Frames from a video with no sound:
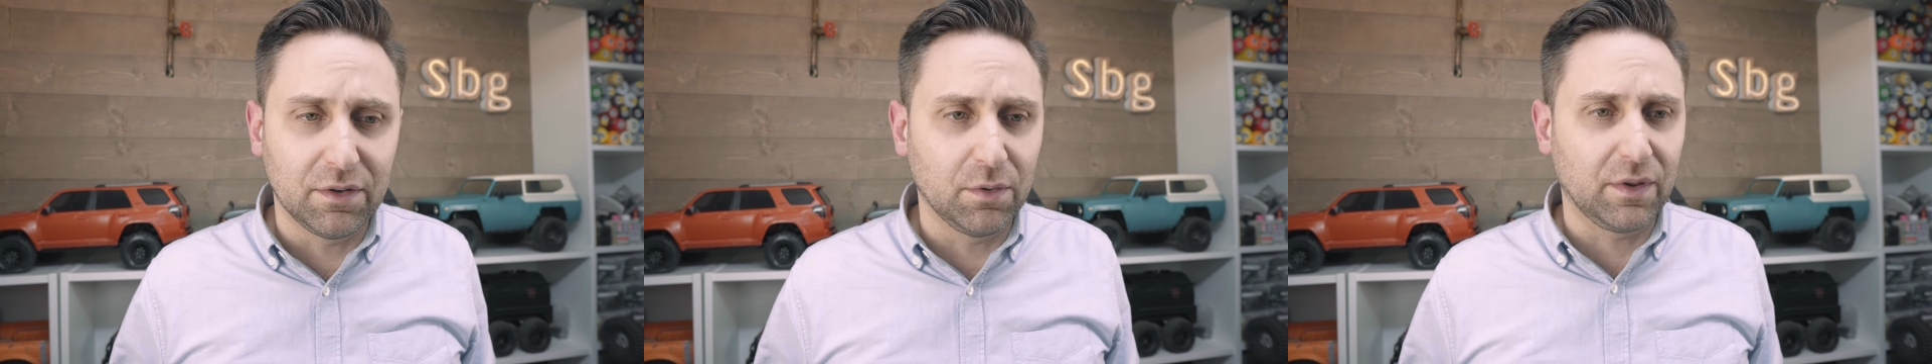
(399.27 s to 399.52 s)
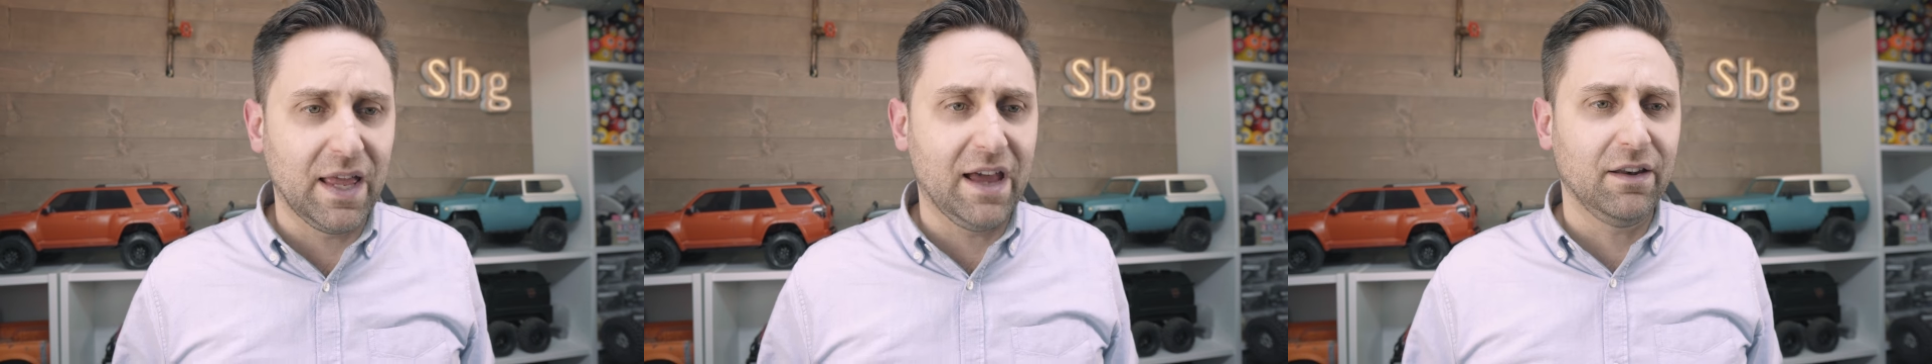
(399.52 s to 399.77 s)
to
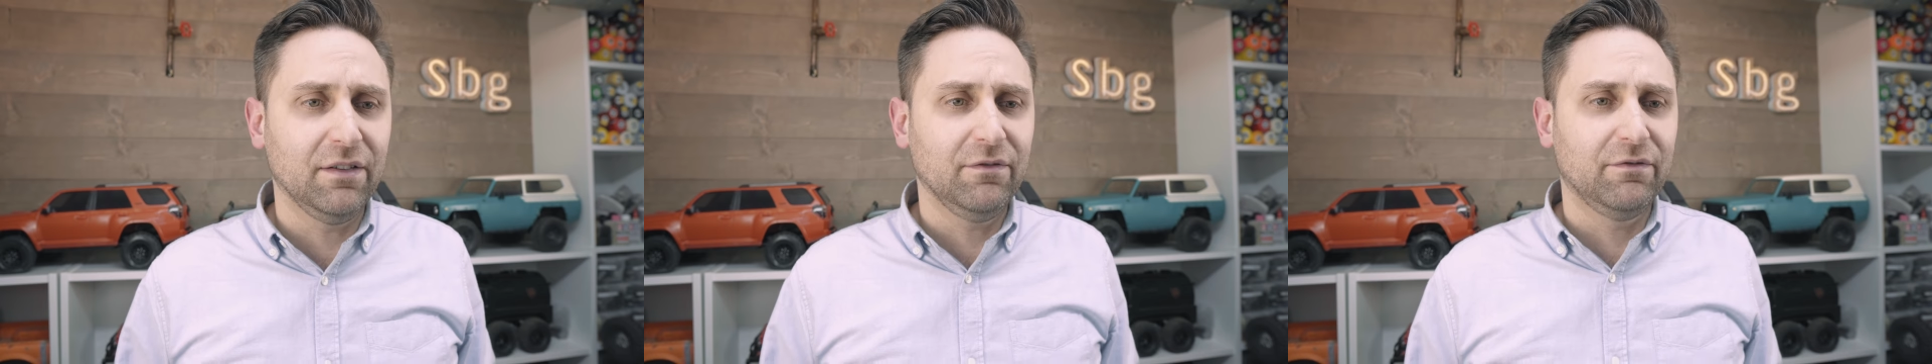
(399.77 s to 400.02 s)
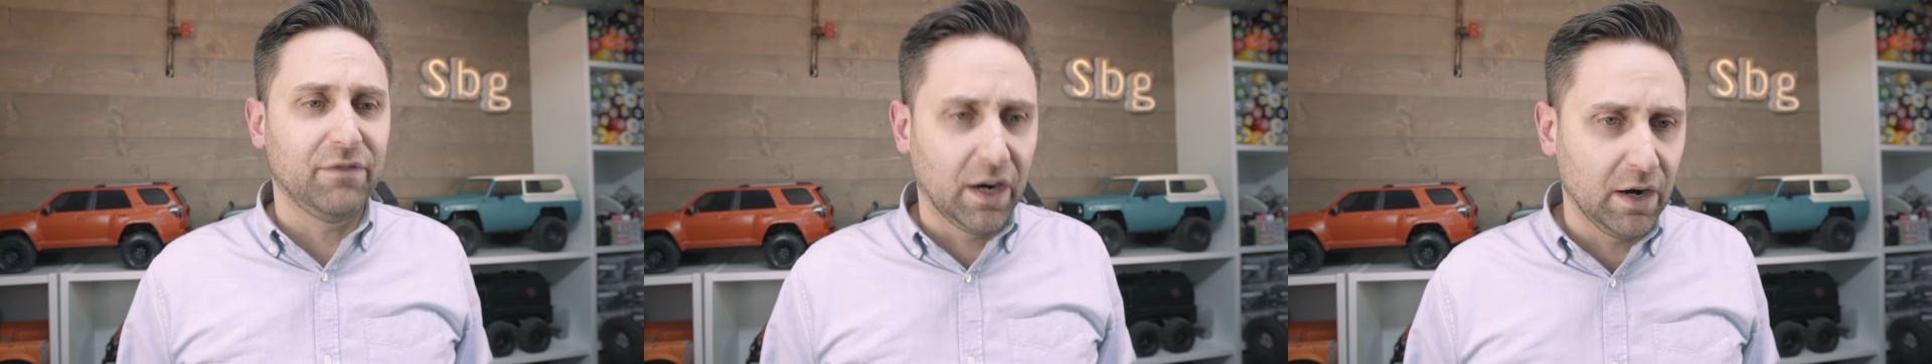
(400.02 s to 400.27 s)
doing that
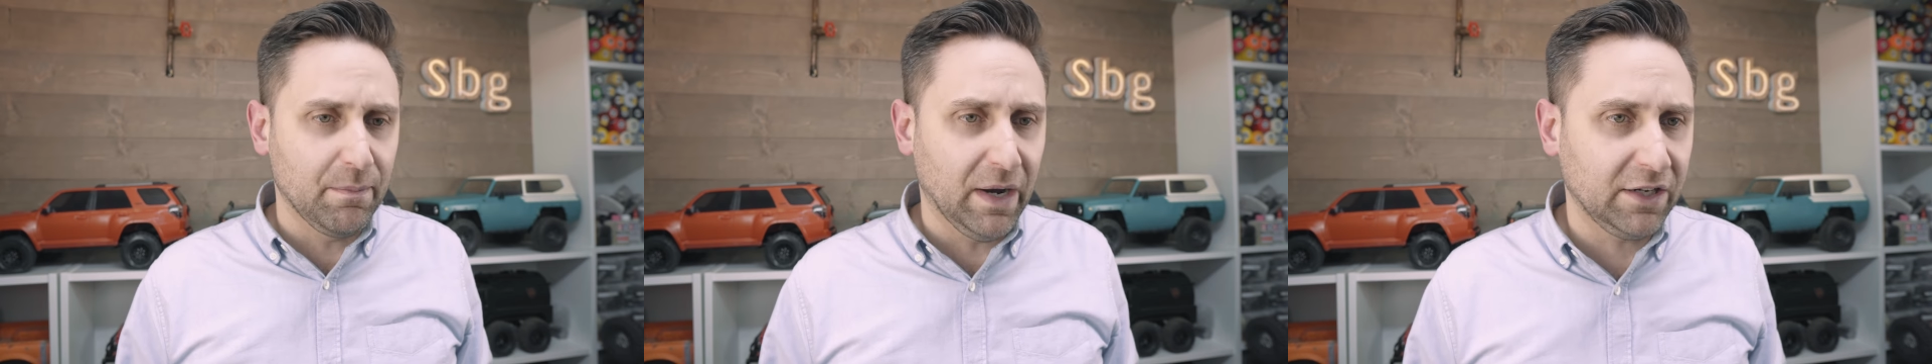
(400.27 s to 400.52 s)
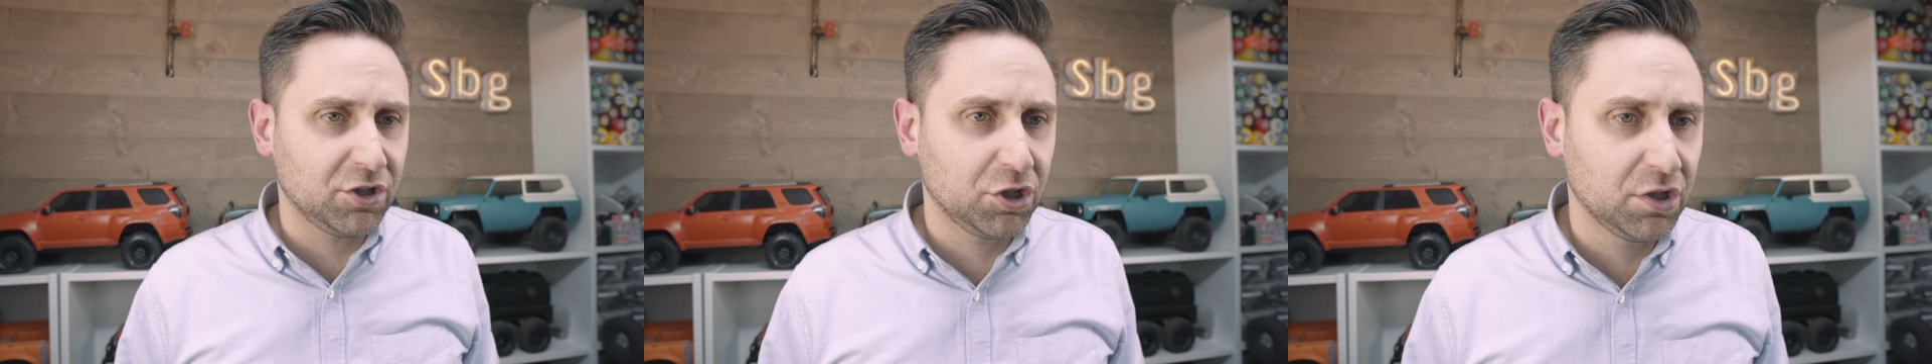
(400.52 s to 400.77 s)
very
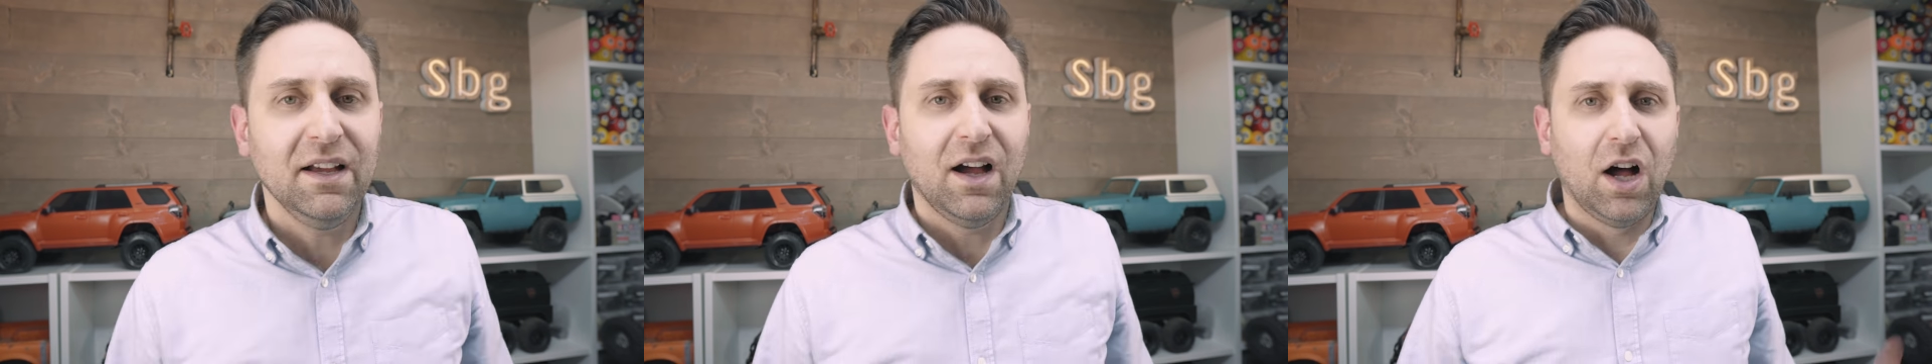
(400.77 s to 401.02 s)
much.